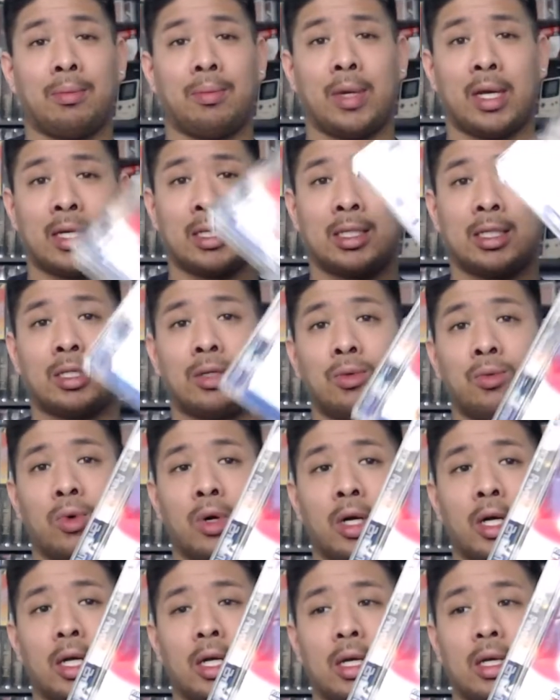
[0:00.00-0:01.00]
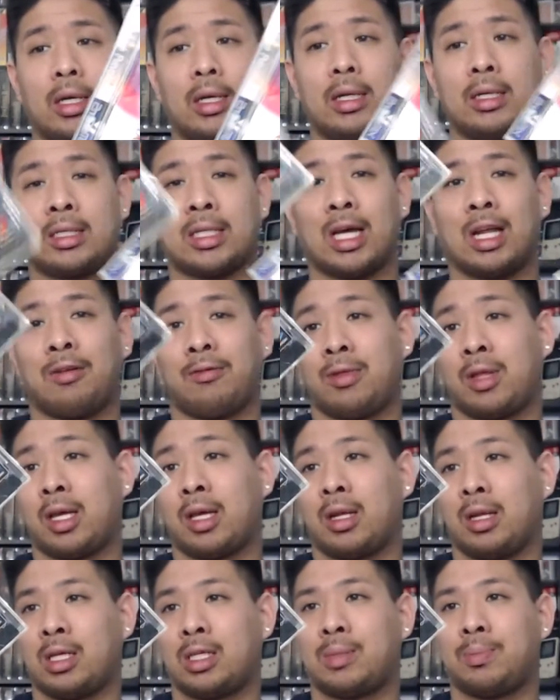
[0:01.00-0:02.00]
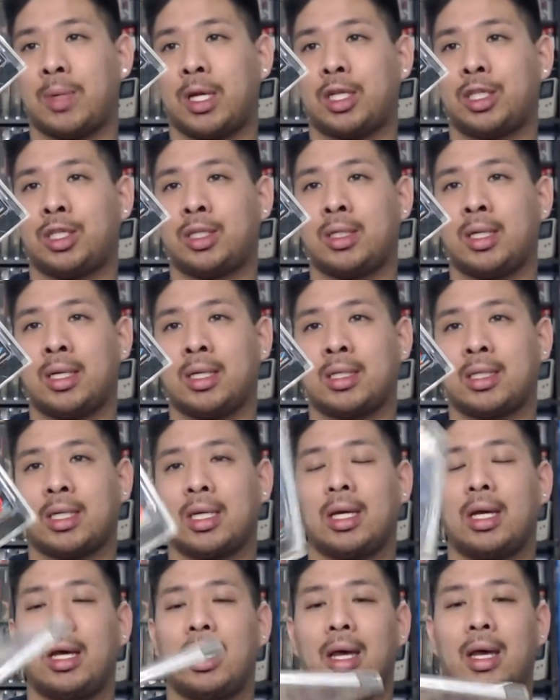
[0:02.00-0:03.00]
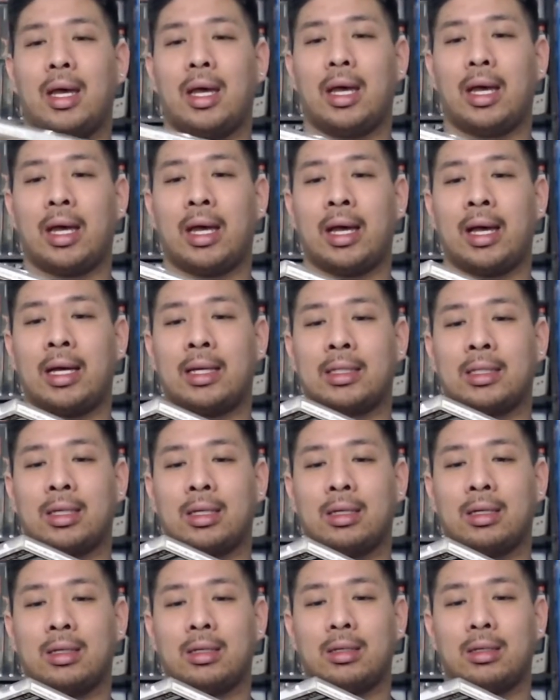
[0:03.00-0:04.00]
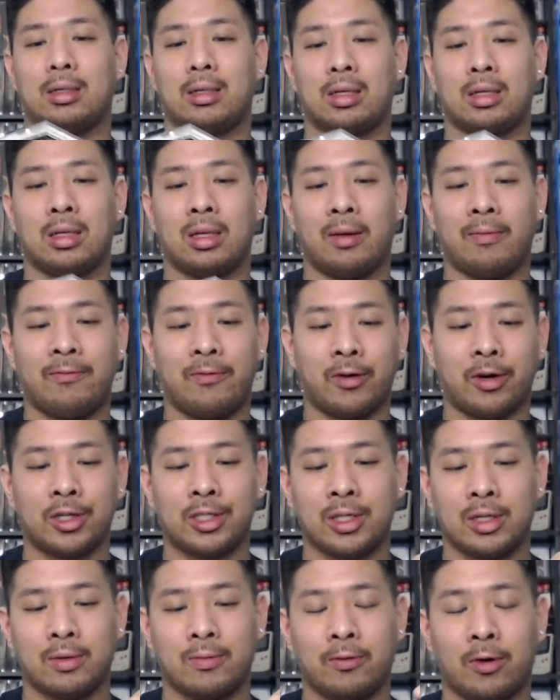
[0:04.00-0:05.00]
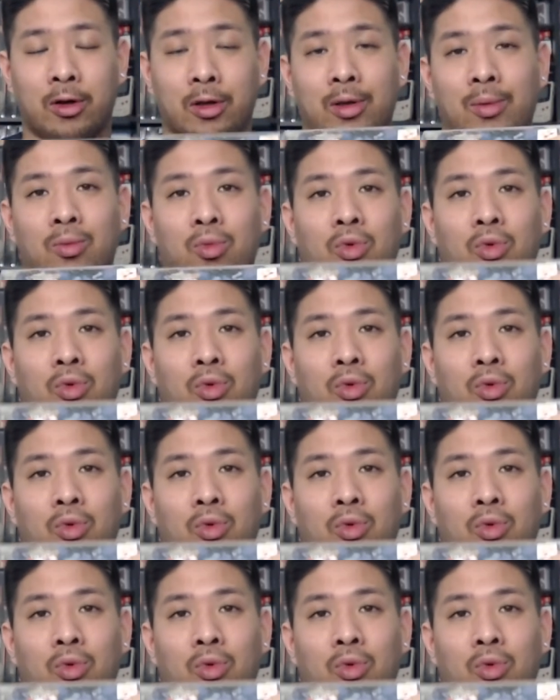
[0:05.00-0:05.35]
mix to work. It's kind of like an expansion disc. It has a club version volume